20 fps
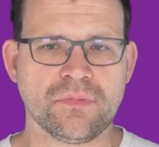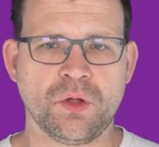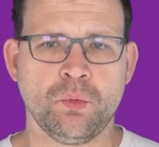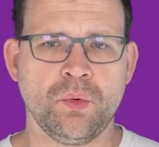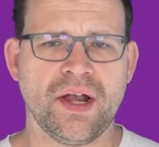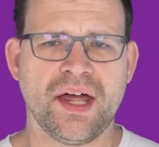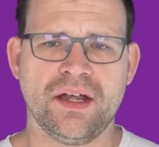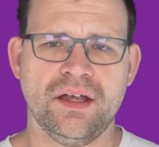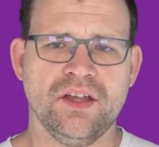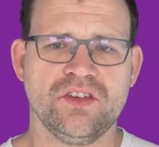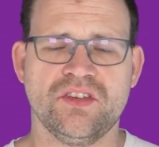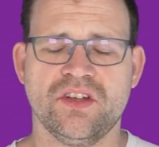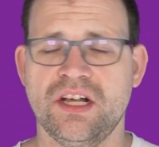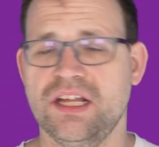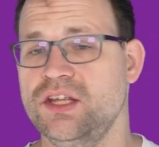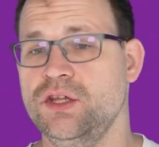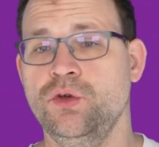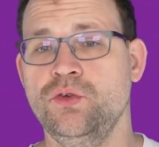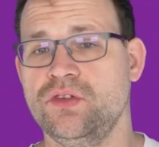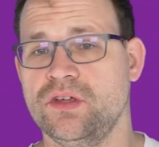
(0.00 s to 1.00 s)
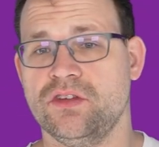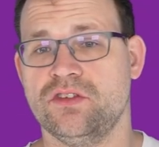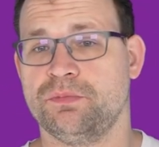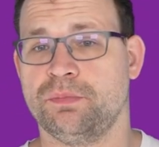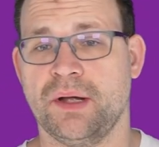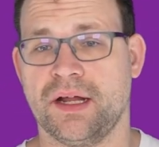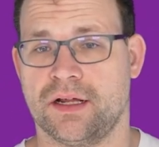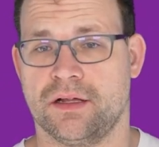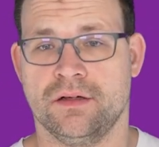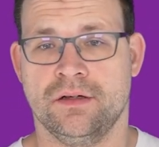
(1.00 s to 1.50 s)
we're not necessarily using
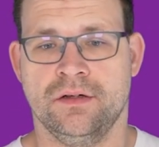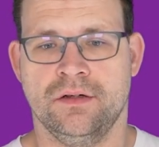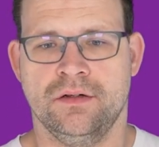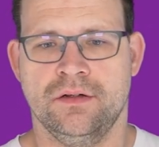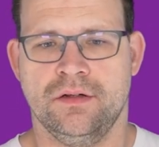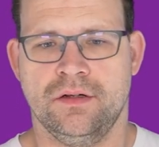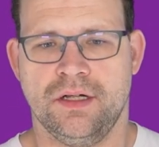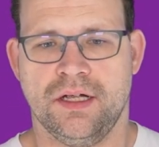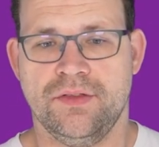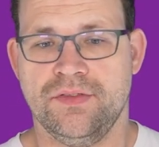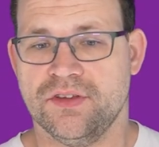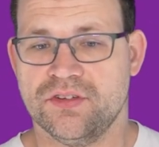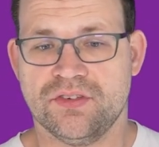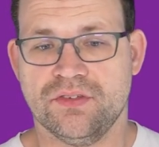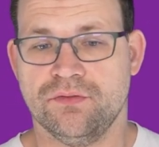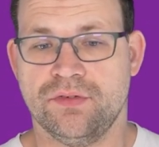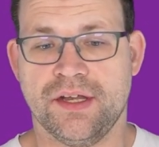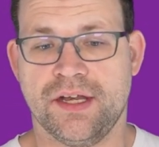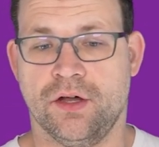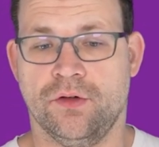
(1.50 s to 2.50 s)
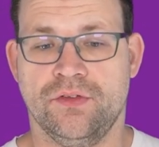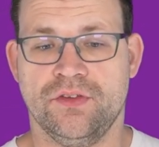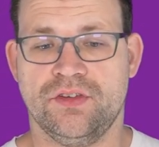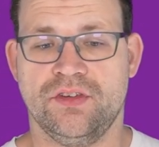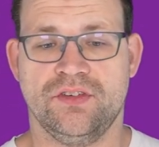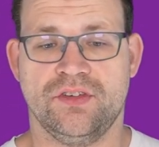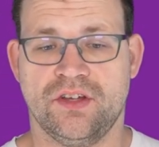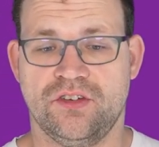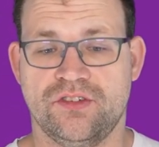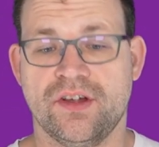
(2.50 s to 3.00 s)
Spring in this video. This
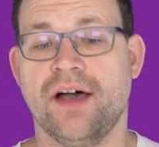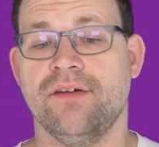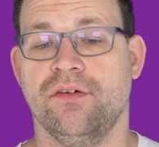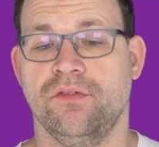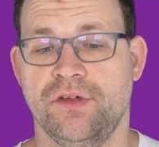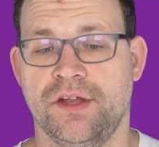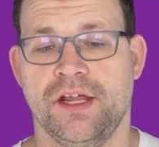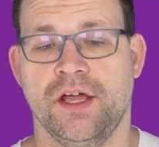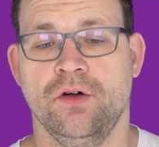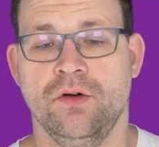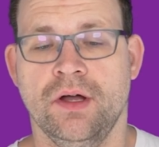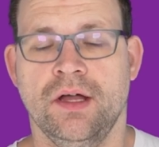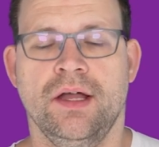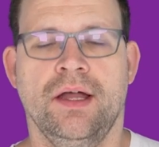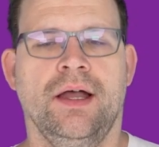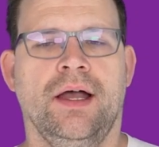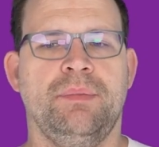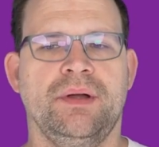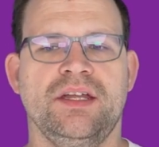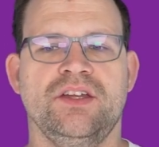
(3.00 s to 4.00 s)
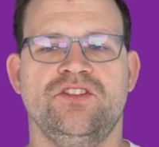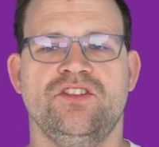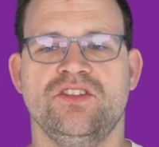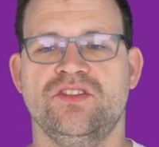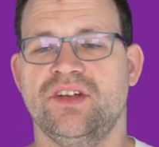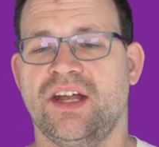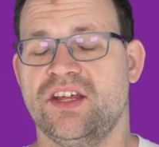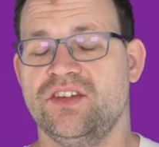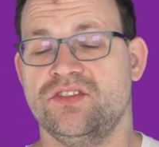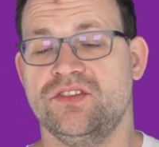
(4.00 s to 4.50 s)
is a Java video, but it's
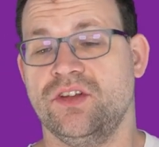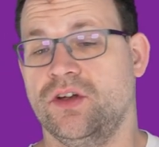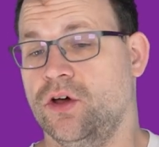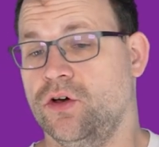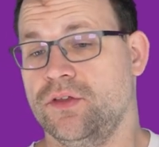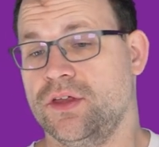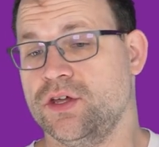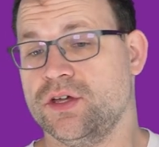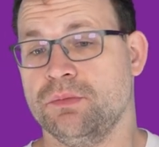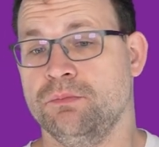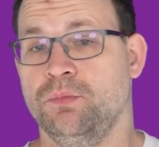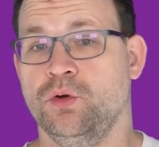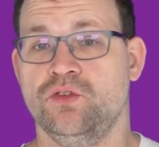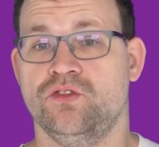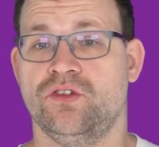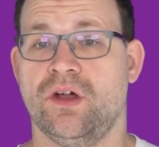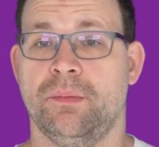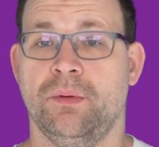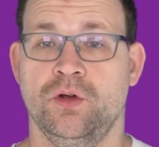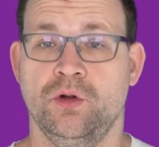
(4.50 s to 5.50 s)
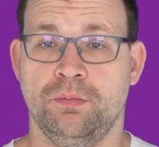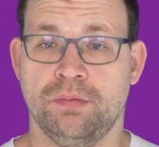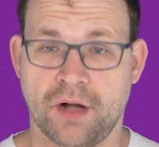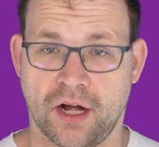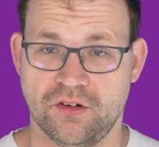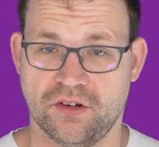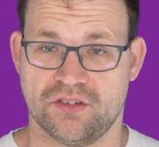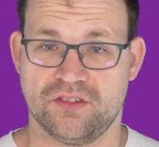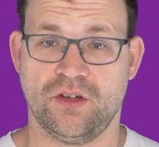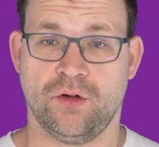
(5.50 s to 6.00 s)
just nice to know that you can bootstrap a new
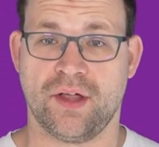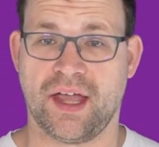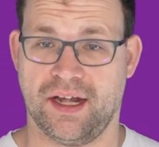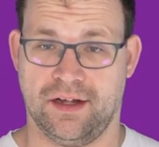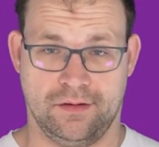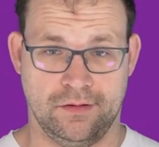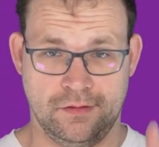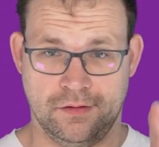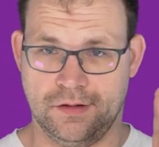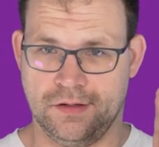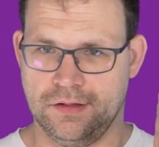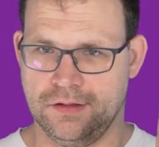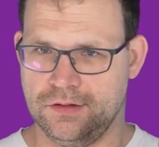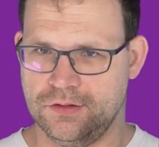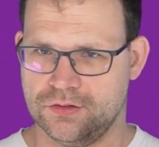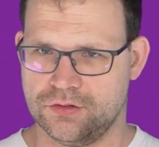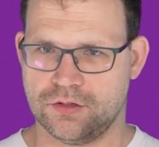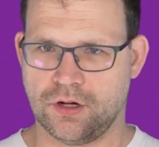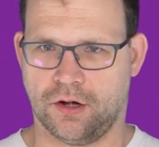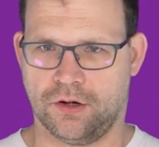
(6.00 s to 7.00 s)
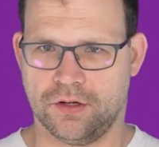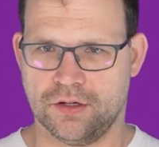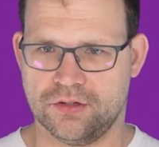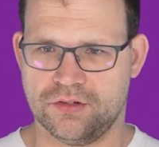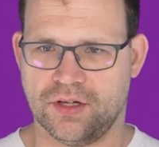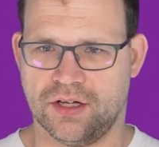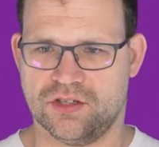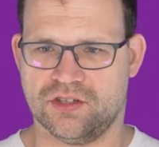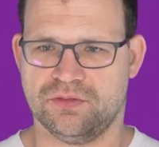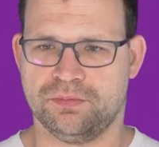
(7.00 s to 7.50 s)
project. So again,
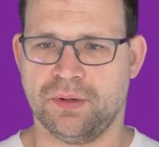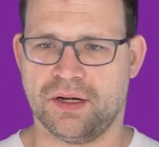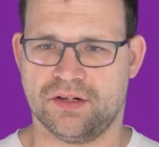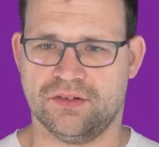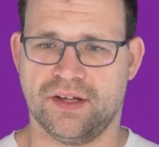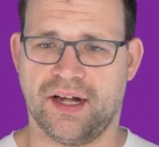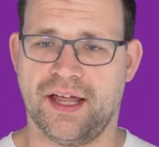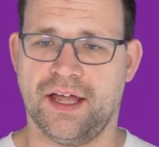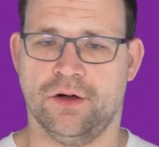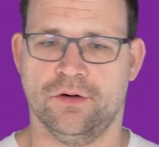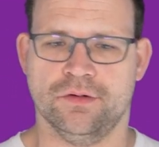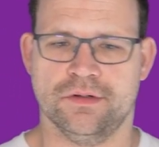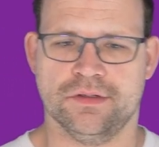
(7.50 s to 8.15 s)
start.spring.io.